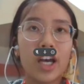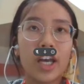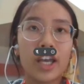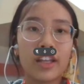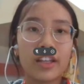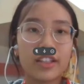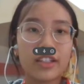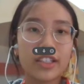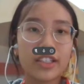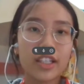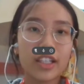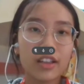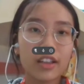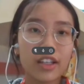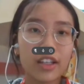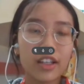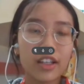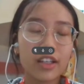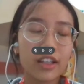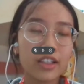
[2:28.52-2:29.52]
And
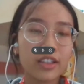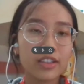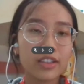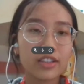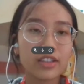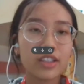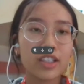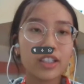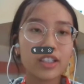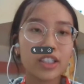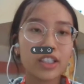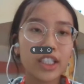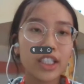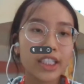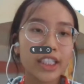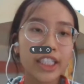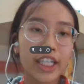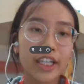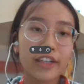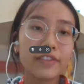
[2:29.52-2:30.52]
secondly is the
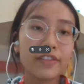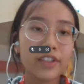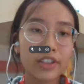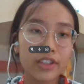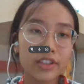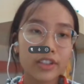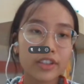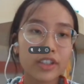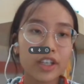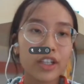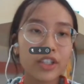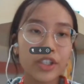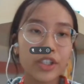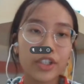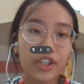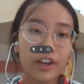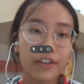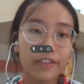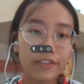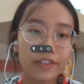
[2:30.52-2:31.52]
diverse
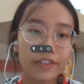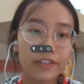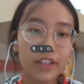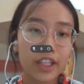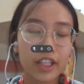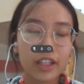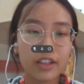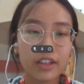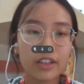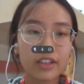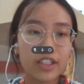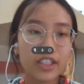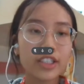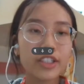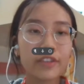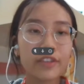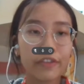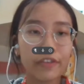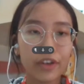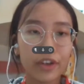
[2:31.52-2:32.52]
job in
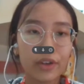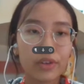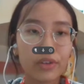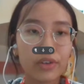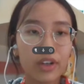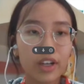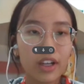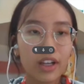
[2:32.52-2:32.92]
this field.